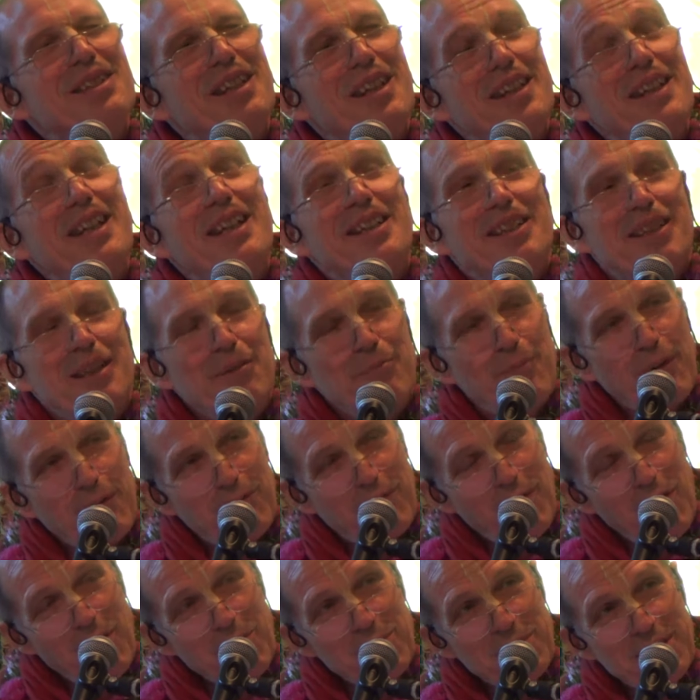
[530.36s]
Yes, He
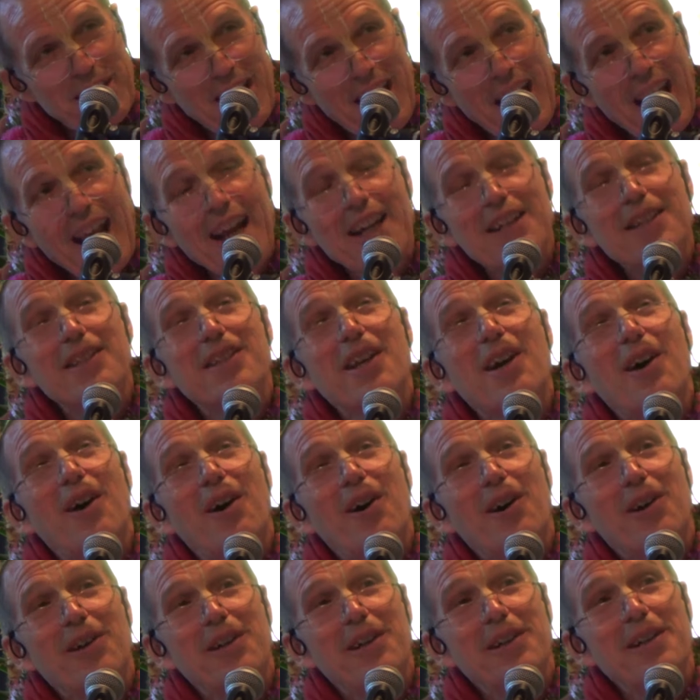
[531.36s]
performs
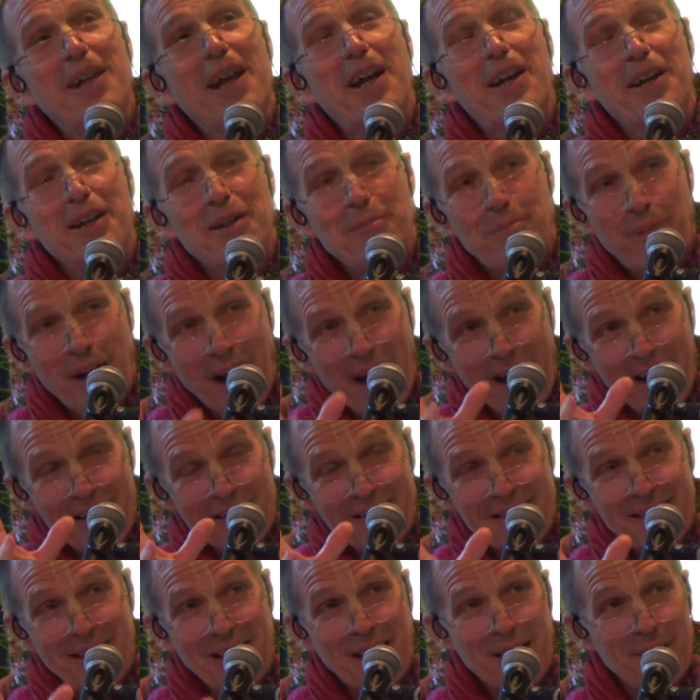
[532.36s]
extraordinary
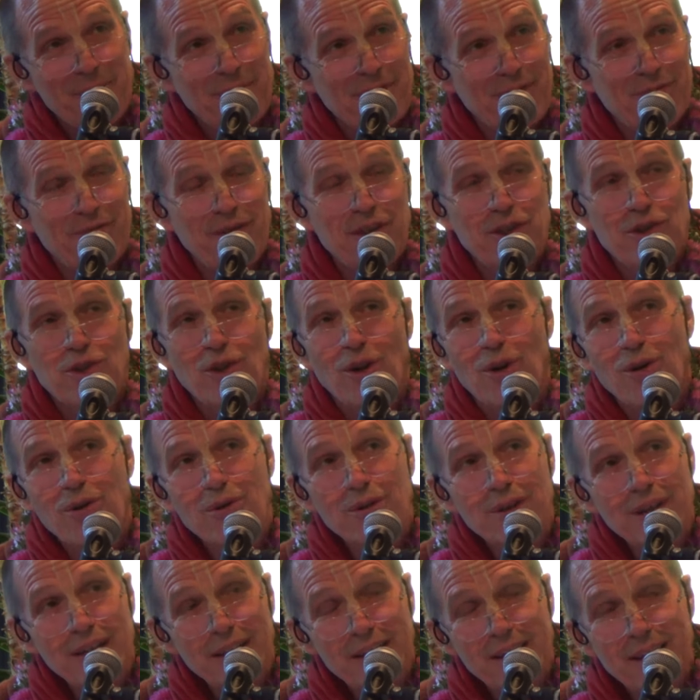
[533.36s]
pastimes, which
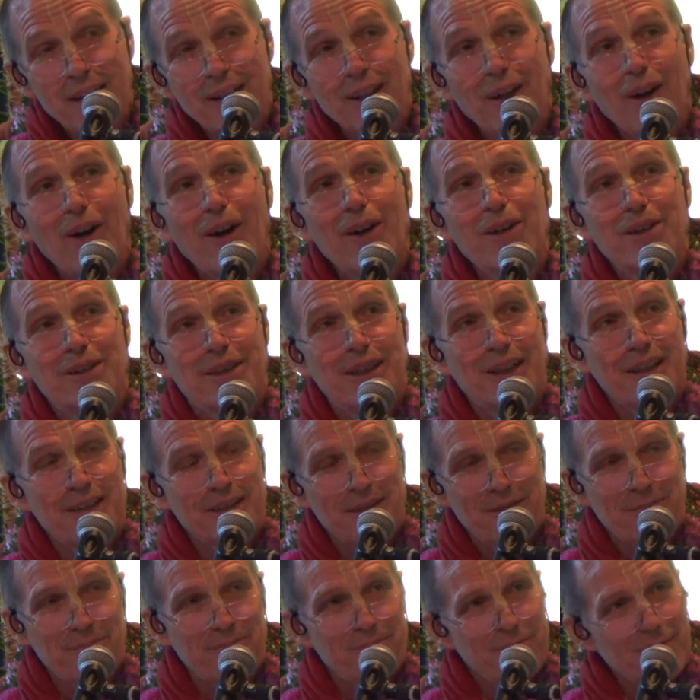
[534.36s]
only the Lord
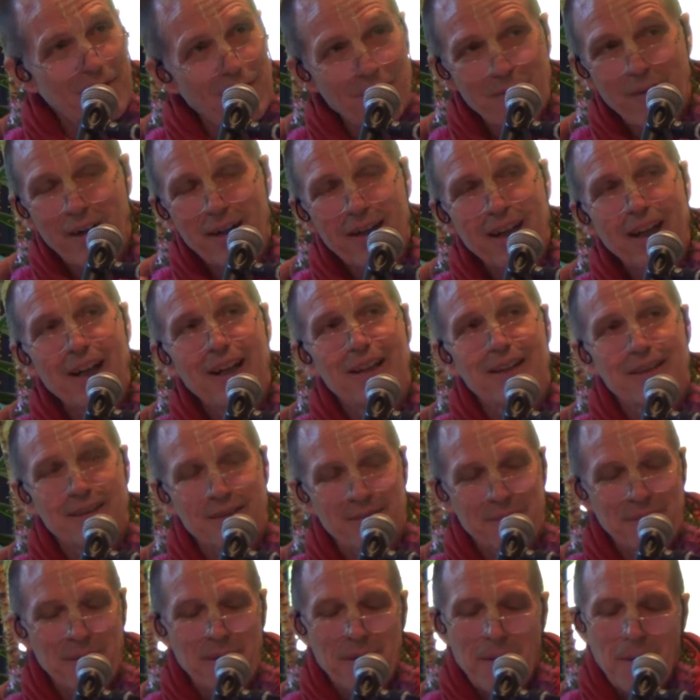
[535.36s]
does, no one
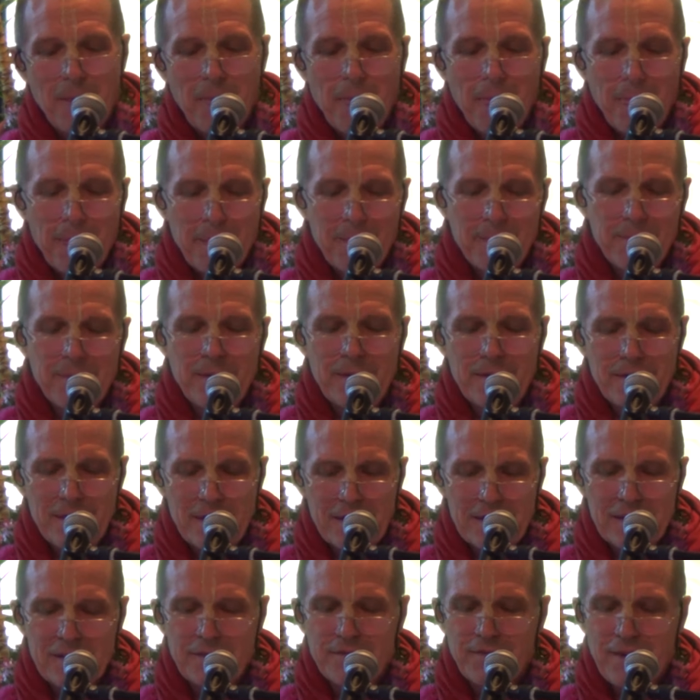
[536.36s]
else. In
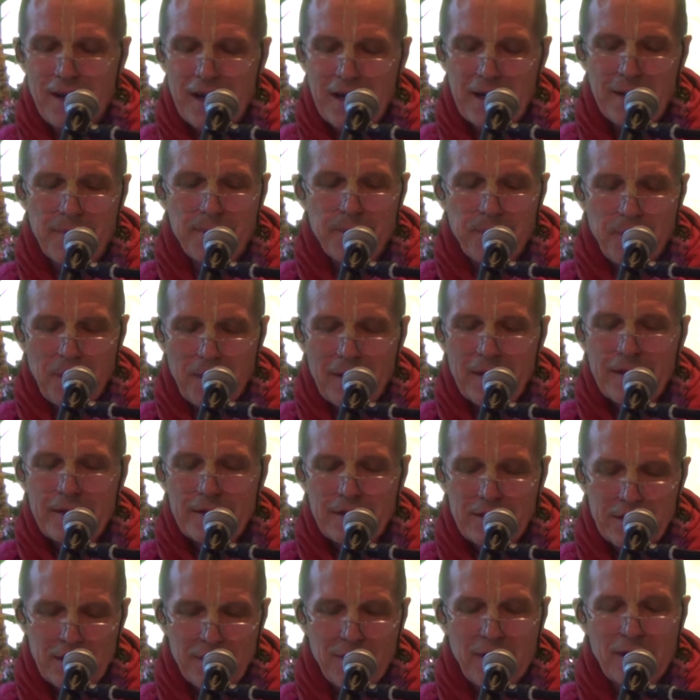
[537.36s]
this way,
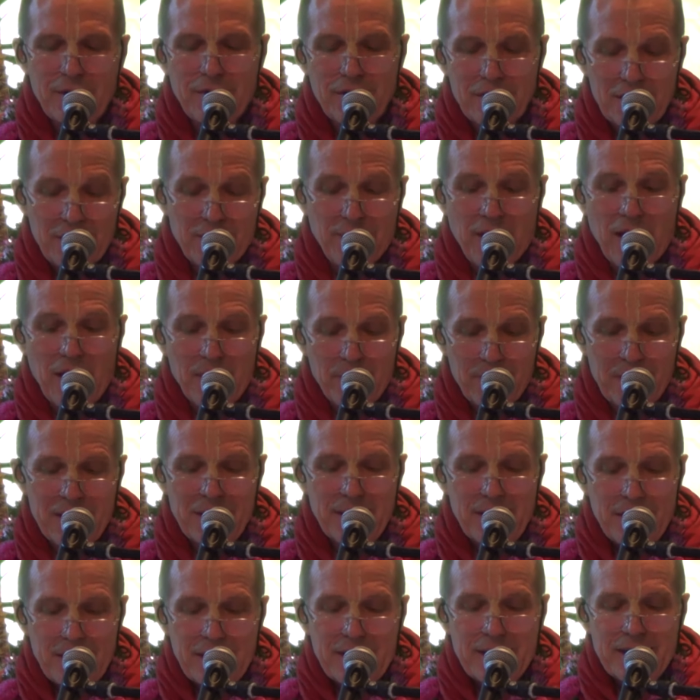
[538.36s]
Jiva Goswami
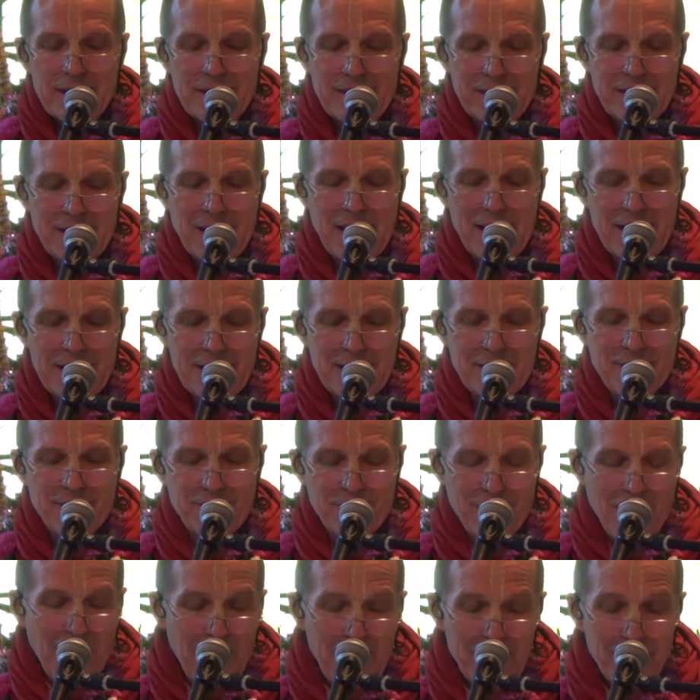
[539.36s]
says
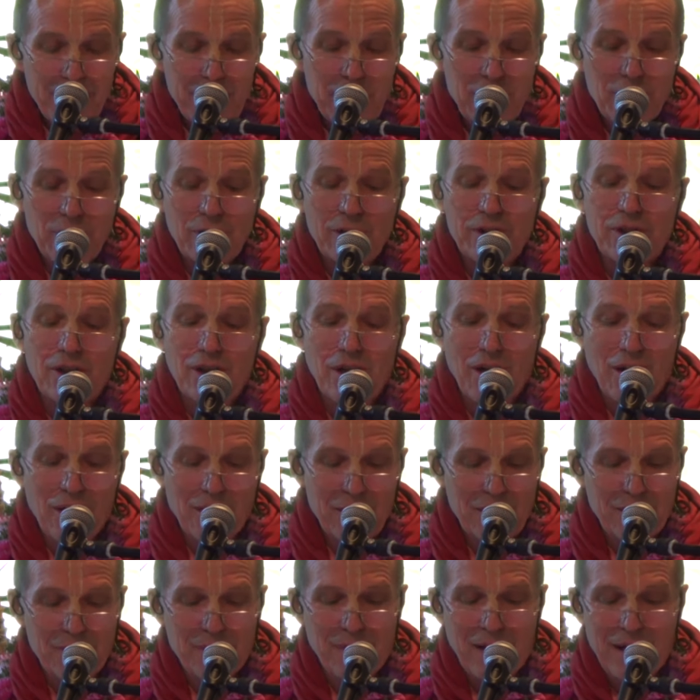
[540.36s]
why we should
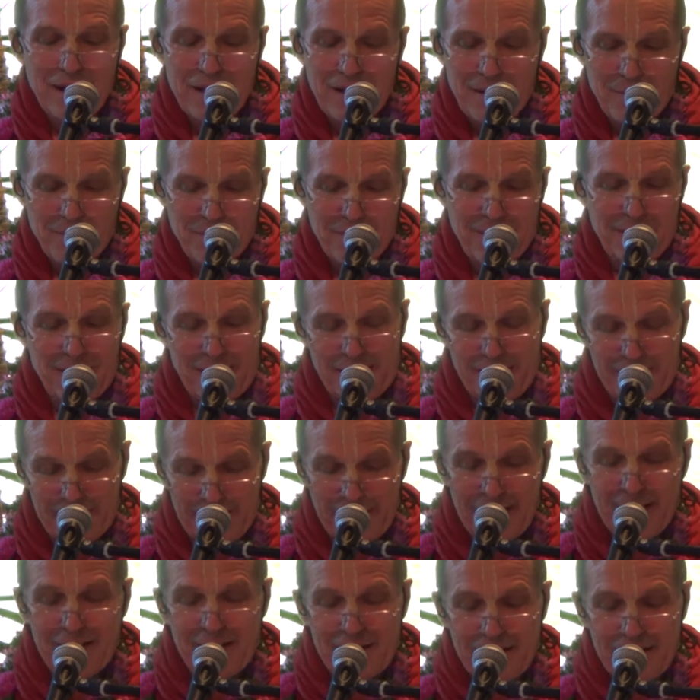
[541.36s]
glorify Him. There's